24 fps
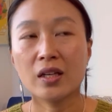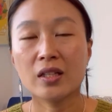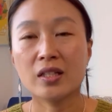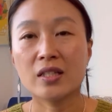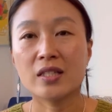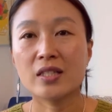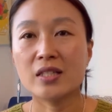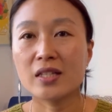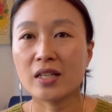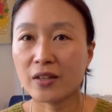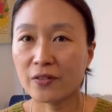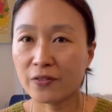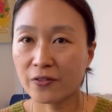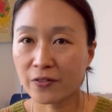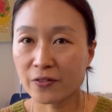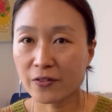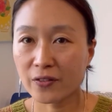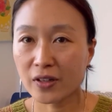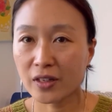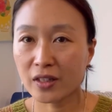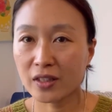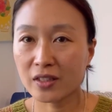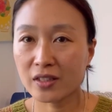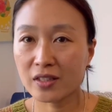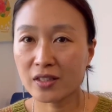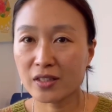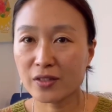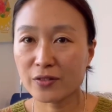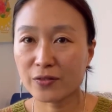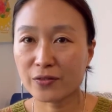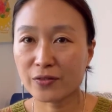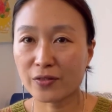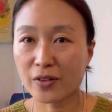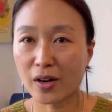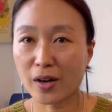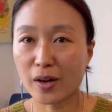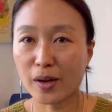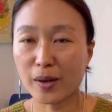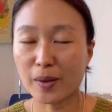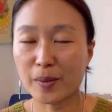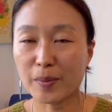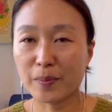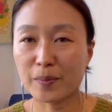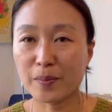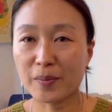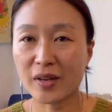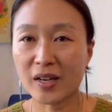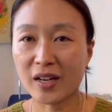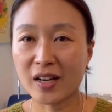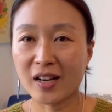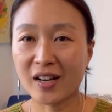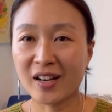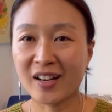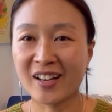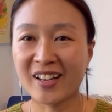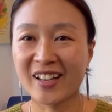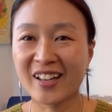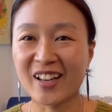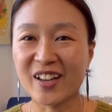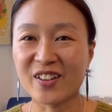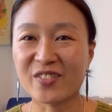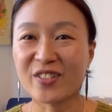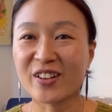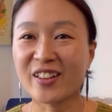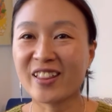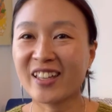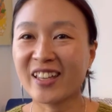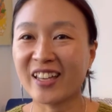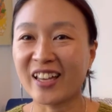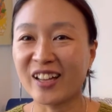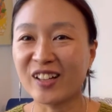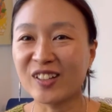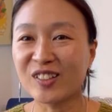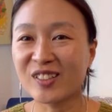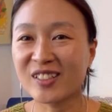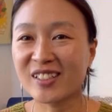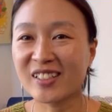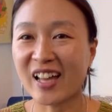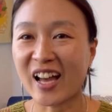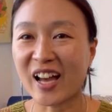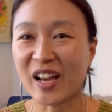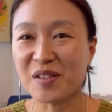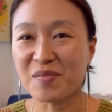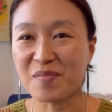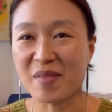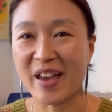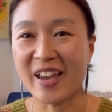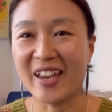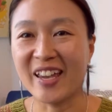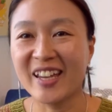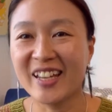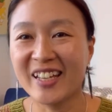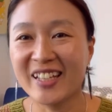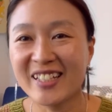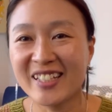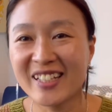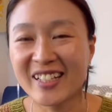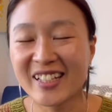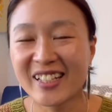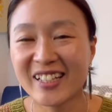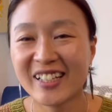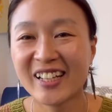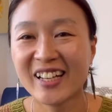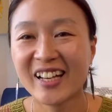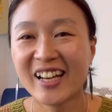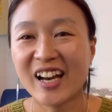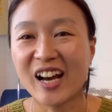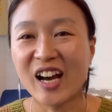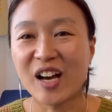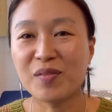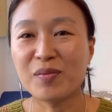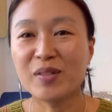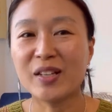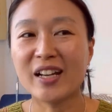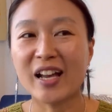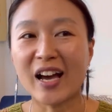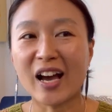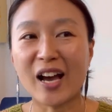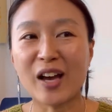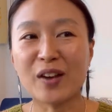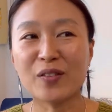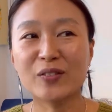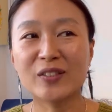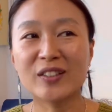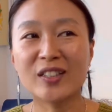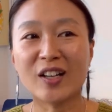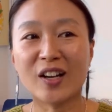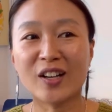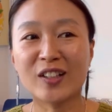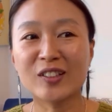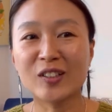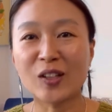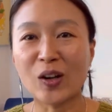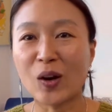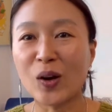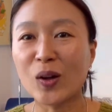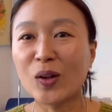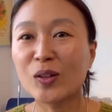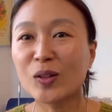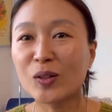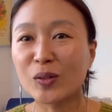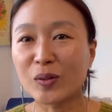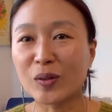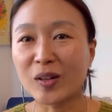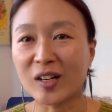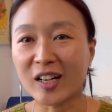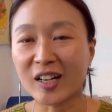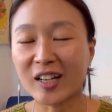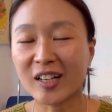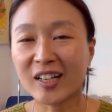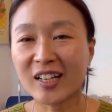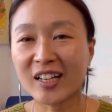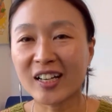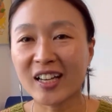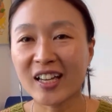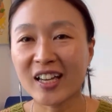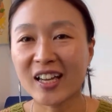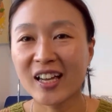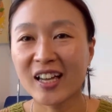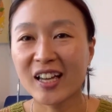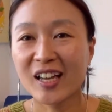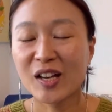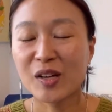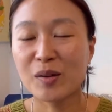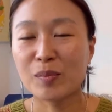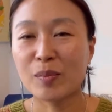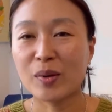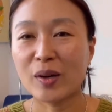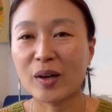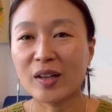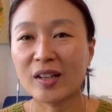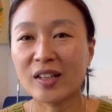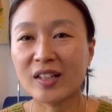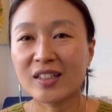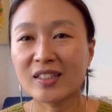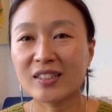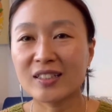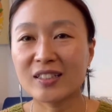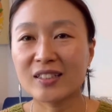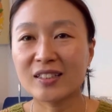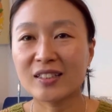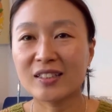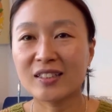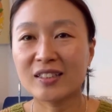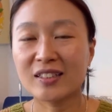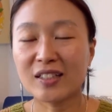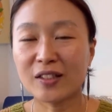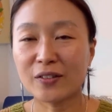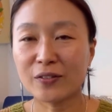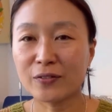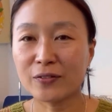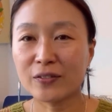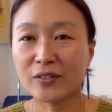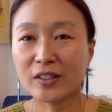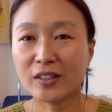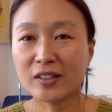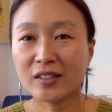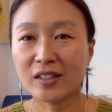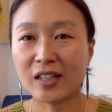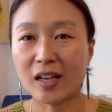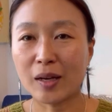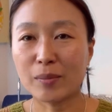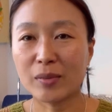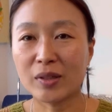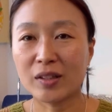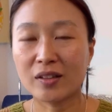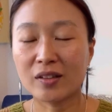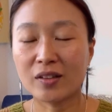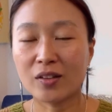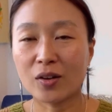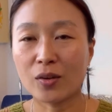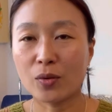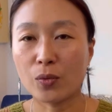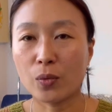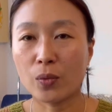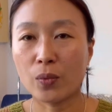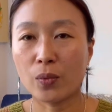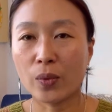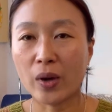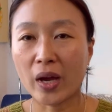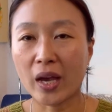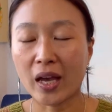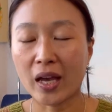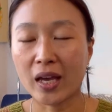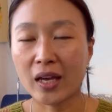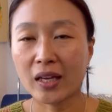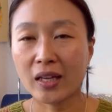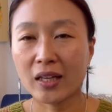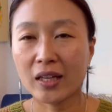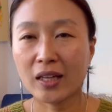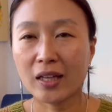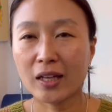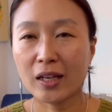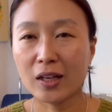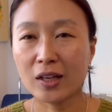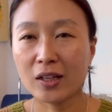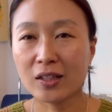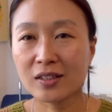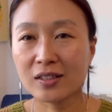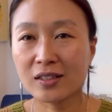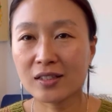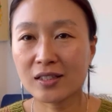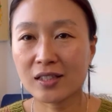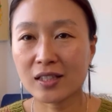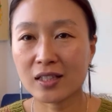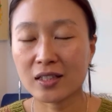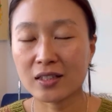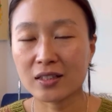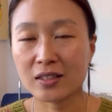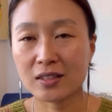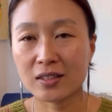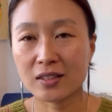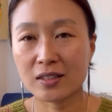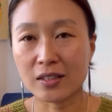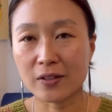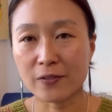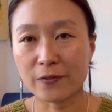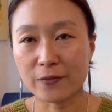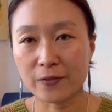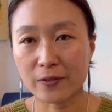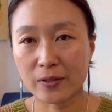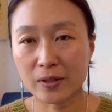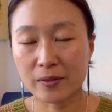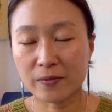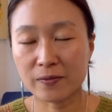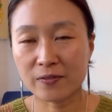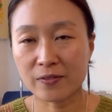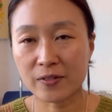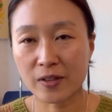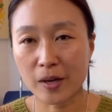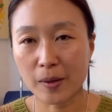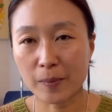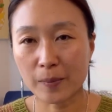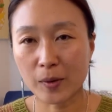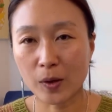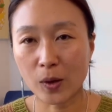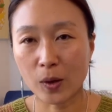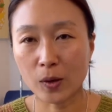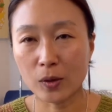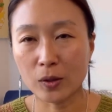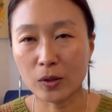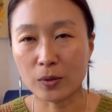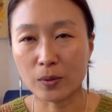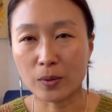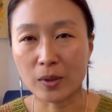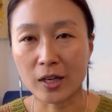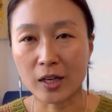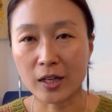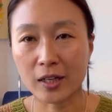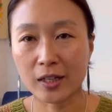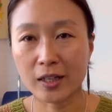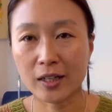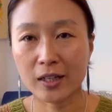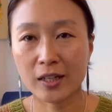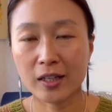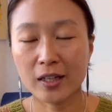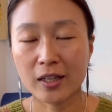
different from everything else I made. I mean, I've done color work, but it's different. I mean, the way it looks is different from color work.